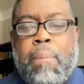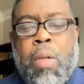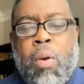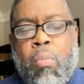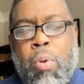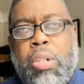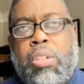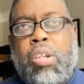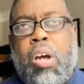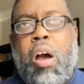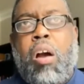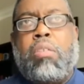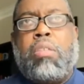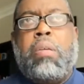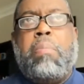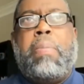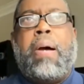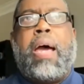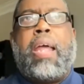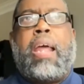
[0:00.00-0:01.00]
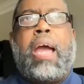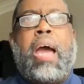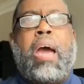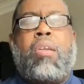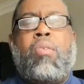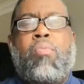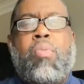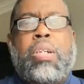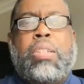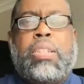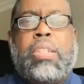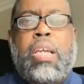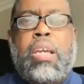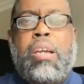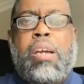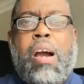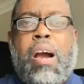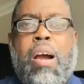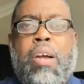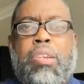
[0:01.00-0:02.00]
We talked about, how do we see
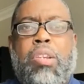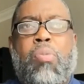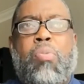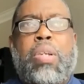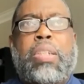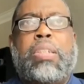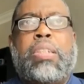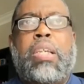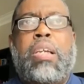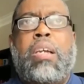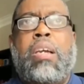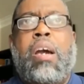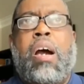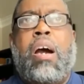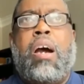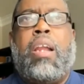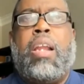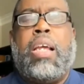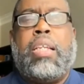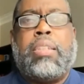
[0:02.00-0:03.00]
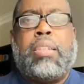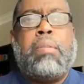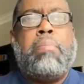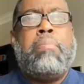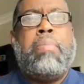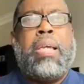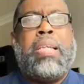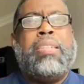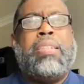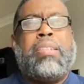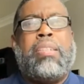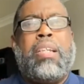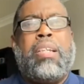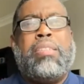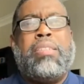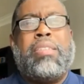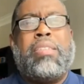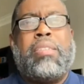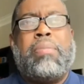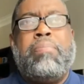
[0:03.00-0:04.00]
God? Do we see God as a
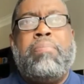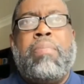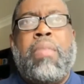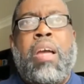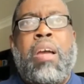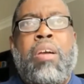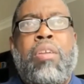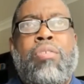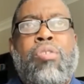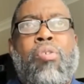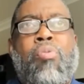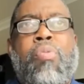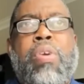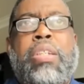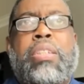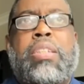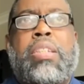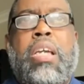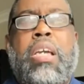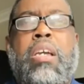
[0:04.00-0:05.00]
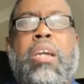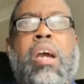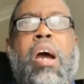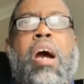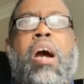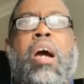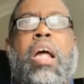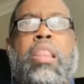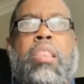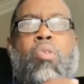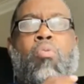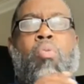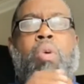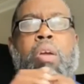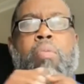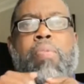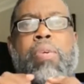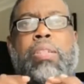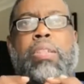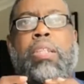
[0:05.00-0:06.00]
business? Do we see God the way
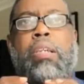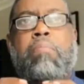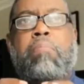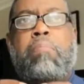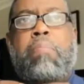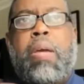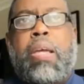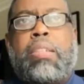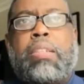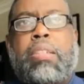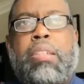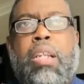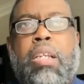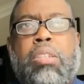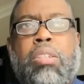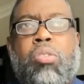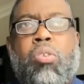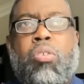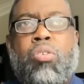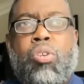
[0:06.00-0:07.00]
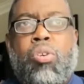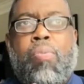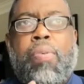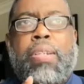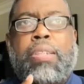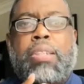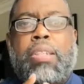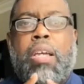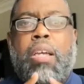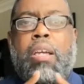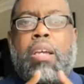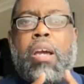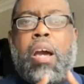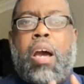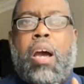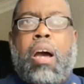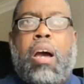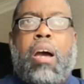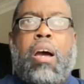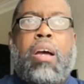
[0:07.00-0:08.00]
we see business? Or do we see
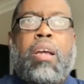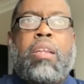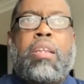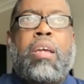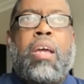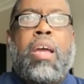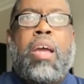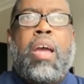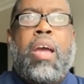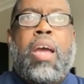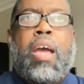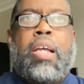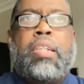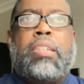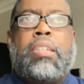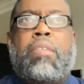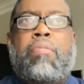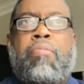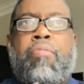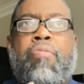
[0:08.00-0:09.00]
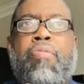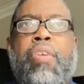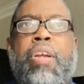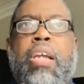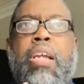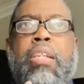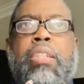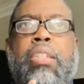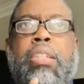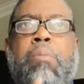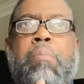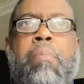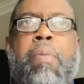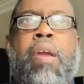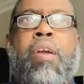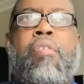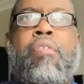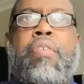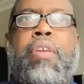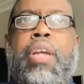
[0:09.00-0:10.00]
God as a
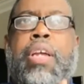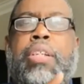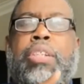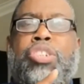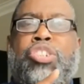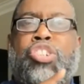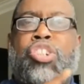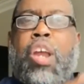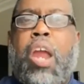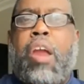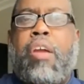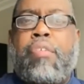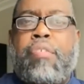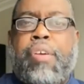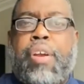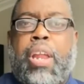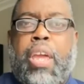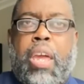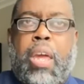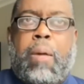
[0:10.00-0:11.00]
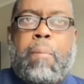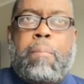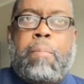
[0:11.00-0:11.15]
free-spirited charity?